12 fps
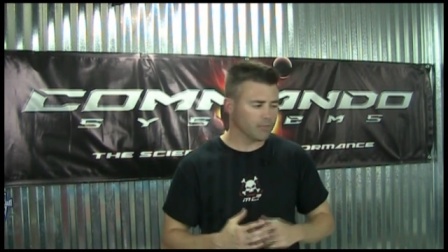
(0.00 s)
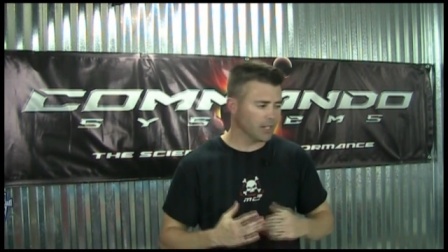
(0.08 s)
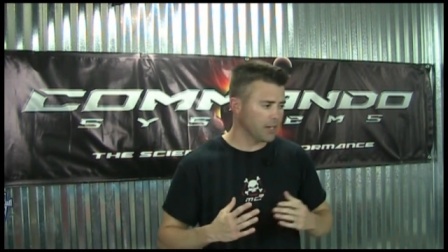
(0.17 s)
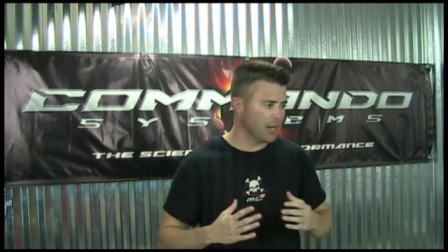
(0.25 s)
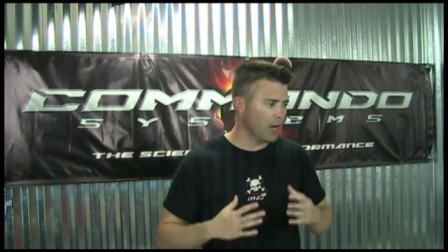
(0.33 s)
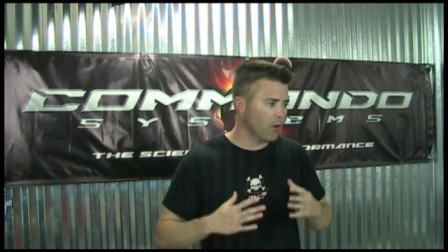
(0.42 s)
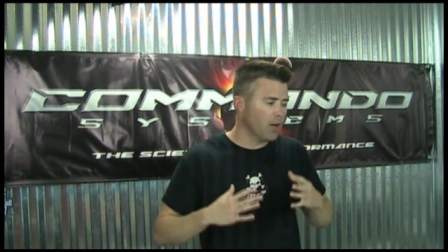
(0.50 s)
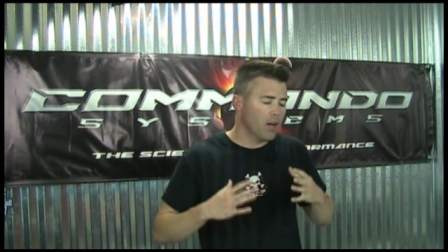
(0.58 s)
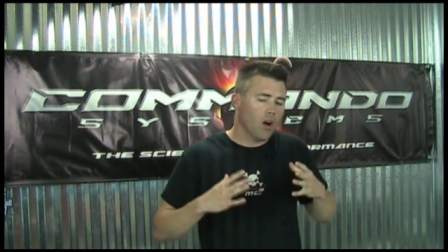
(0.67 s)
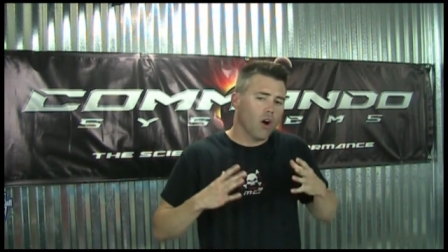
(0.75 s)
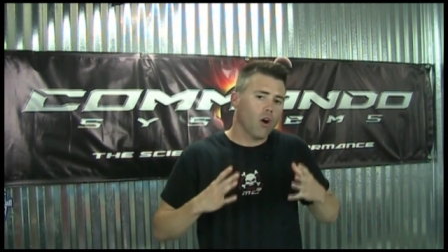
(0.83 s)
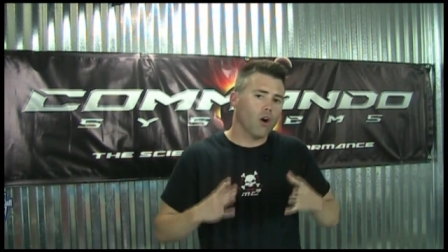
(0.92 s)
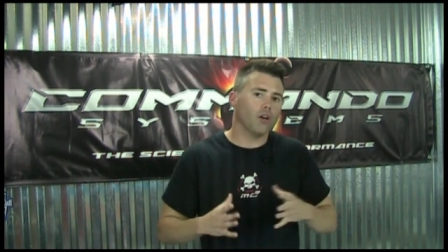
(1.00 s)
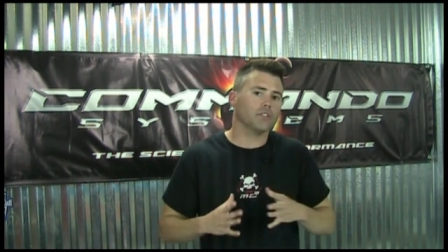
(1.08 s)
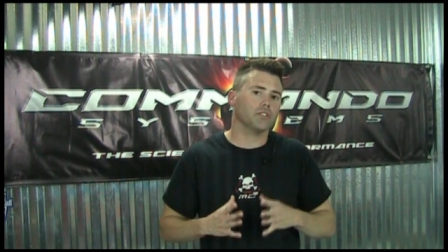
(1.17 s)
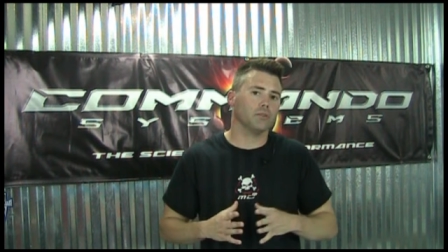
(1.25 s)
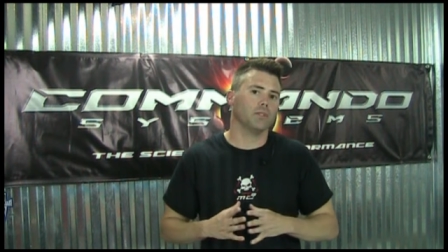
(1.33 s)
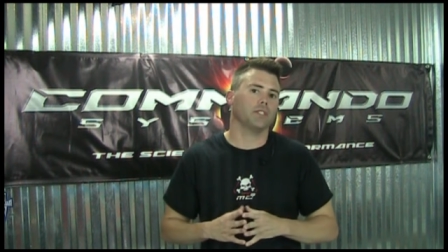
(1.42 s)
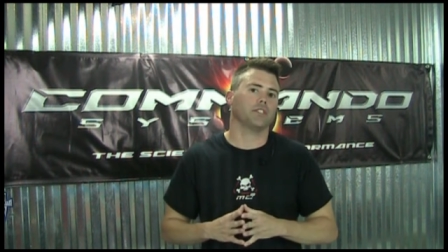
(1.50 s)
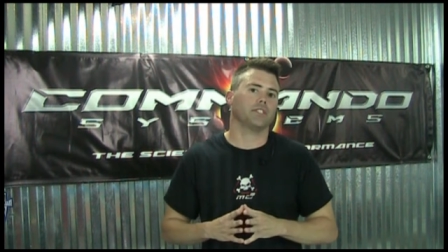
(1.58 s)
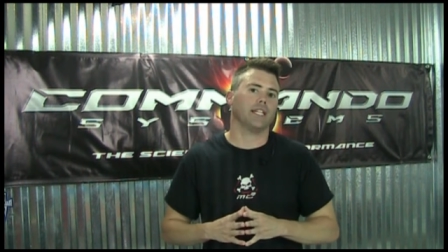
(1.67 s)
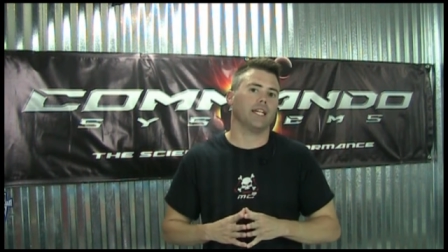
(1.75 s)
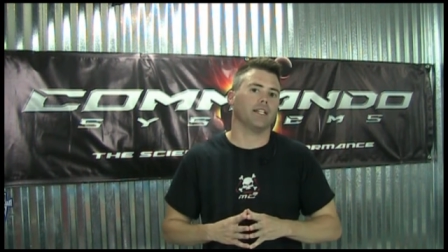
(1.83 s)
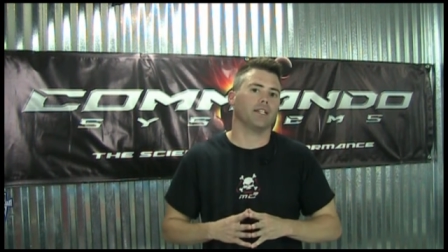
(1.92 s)
Now, also
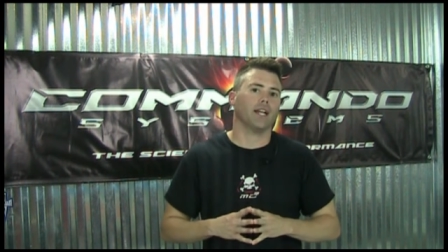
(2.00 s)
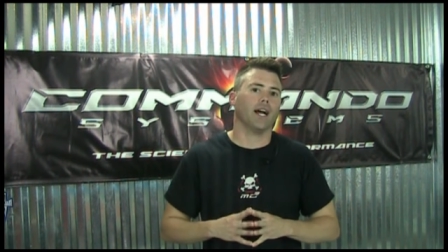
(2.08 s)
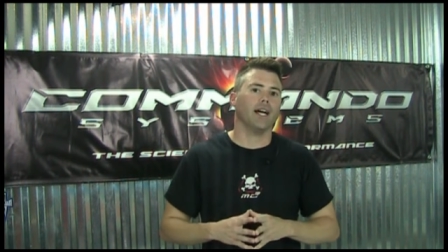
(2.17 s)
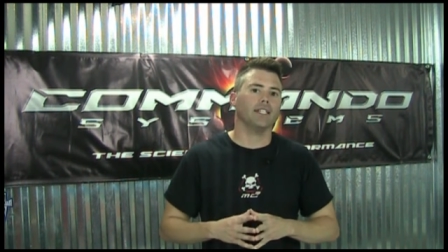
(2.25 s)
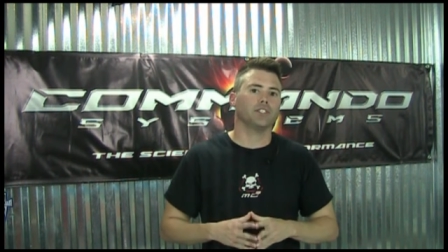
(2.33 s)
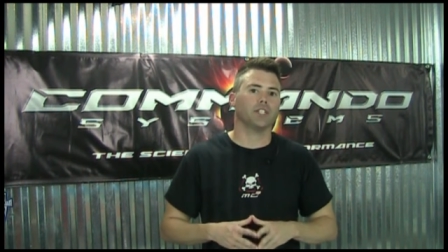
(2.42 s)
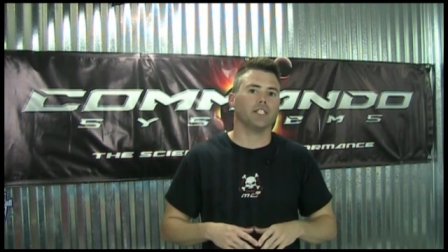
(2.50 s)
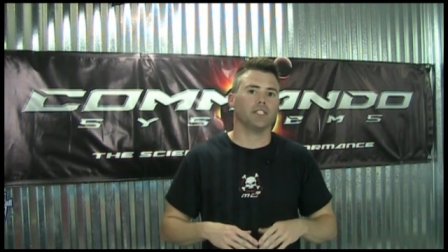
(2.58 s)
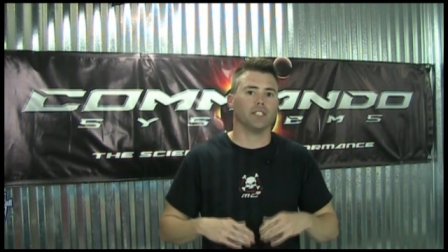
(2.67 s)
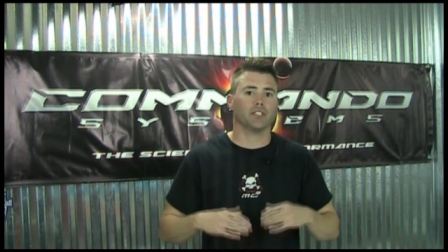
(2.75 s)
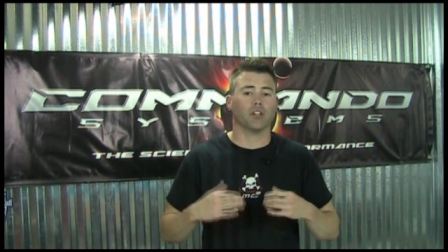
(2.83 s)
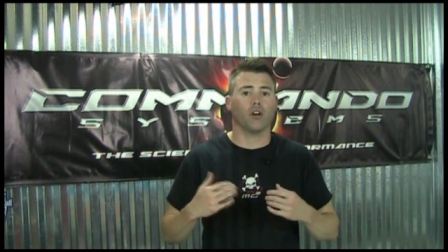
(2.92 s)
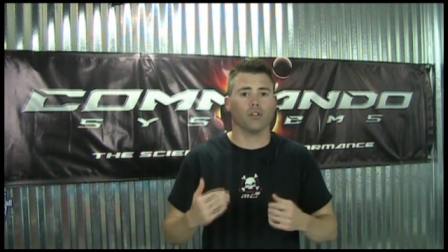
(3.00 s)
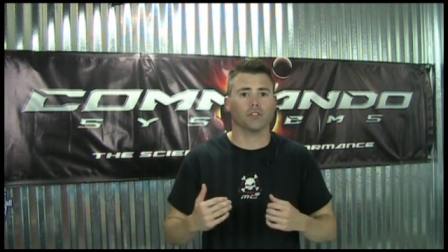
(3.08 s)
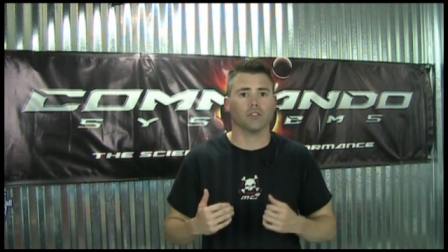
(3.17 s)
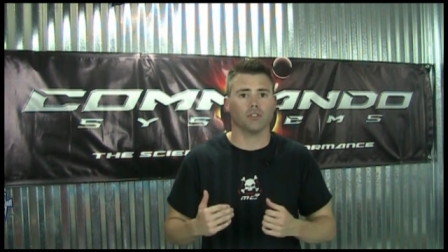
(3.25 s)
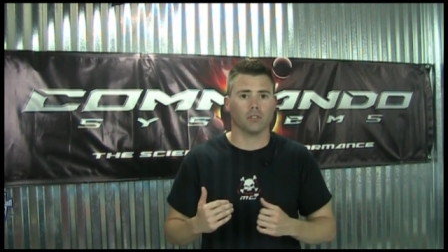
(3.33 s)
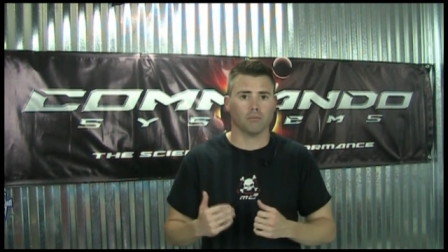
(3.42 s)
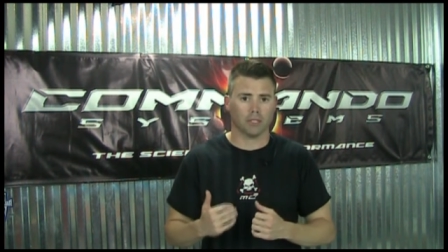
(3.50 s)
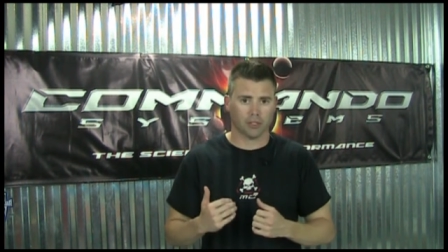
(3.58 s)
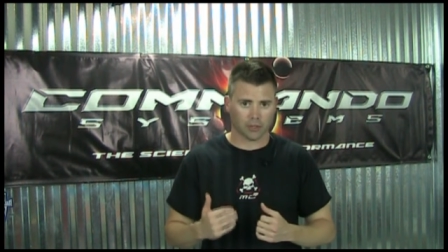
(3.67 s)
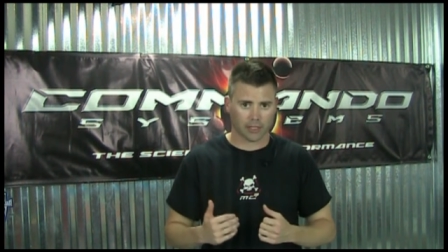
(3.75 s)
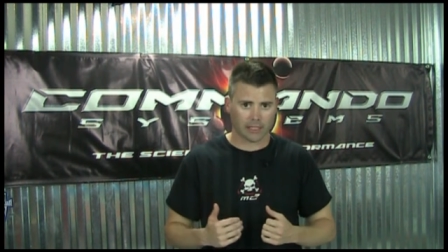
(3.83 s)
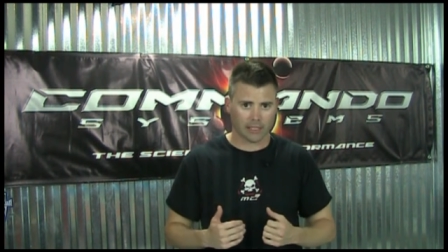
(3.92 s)
understand that hydration is also a little bit
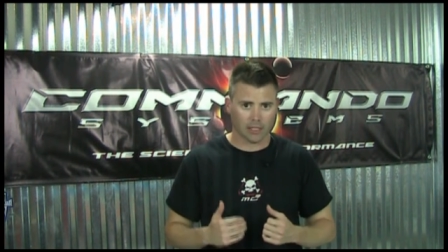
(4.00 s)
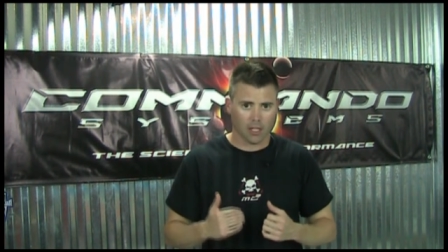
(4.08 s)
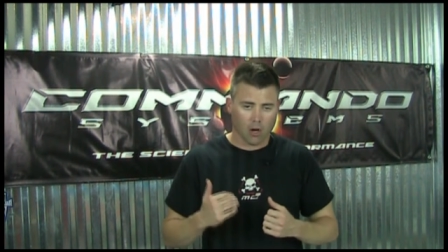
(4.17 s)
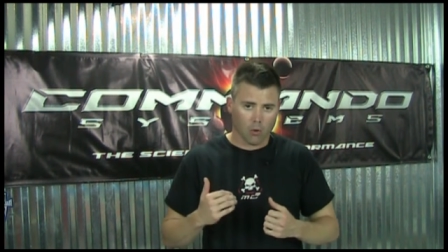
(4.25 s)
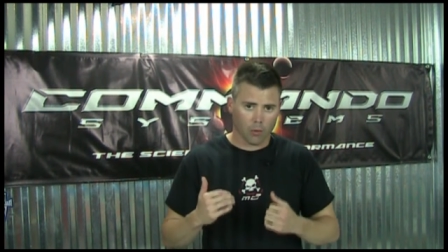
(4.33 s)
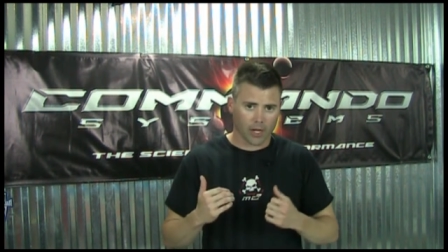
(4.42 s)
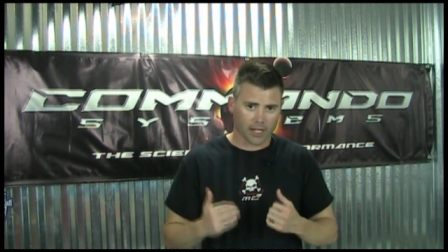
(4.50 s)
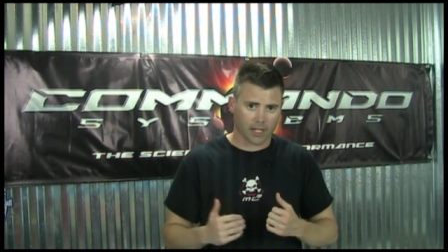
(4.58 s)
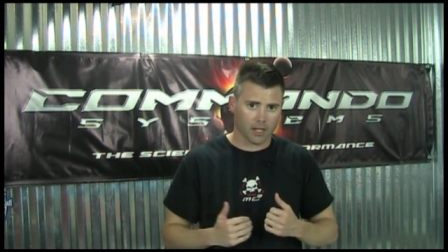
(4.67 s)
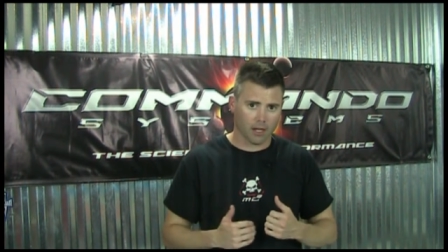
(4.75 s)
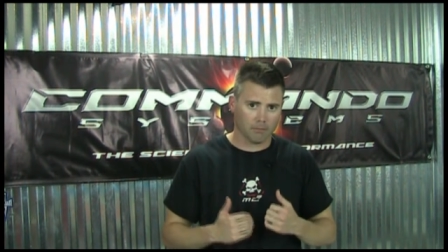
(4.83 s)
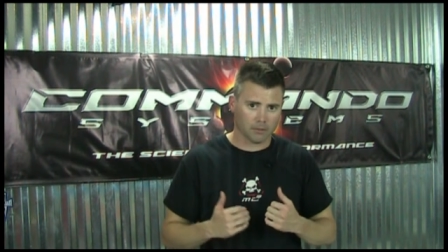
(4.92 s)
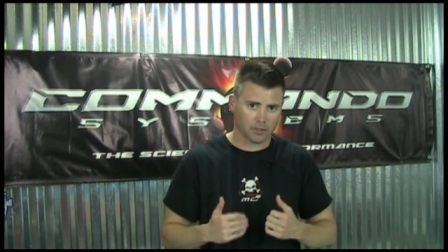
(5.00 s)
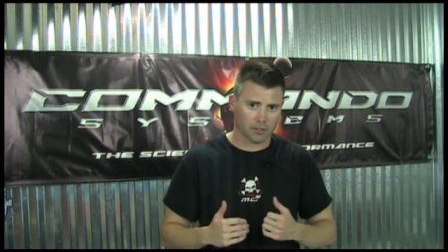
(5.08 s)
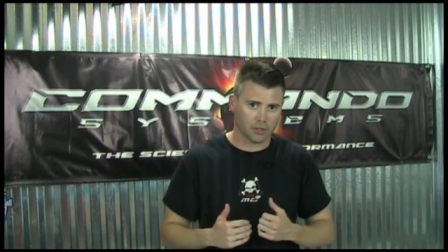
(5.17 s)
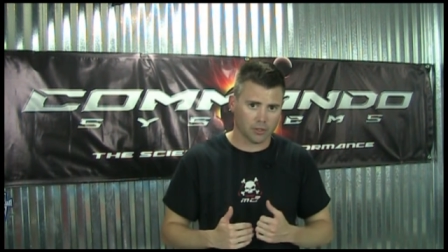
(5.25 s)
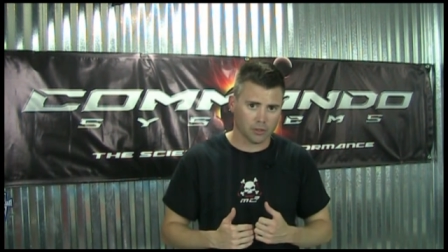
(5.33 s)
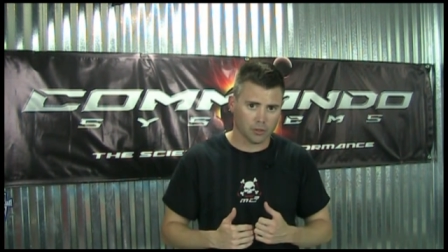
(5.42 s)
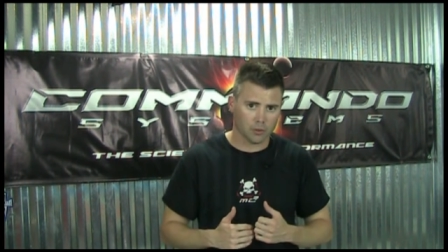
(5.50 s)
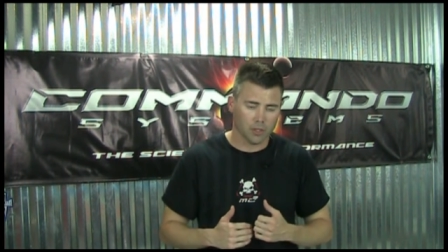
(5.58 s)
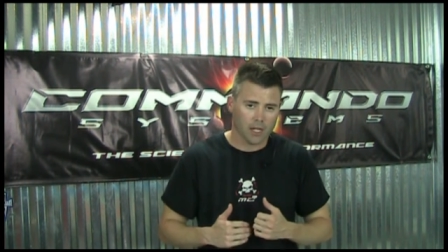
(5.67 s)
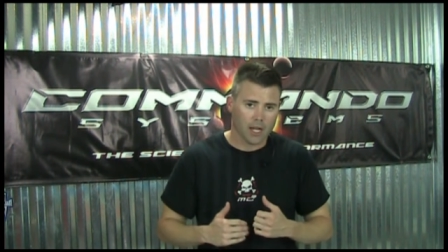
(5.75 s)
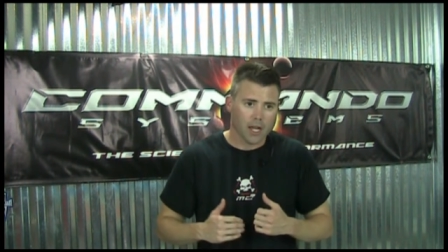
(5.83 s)
tricky when it comes to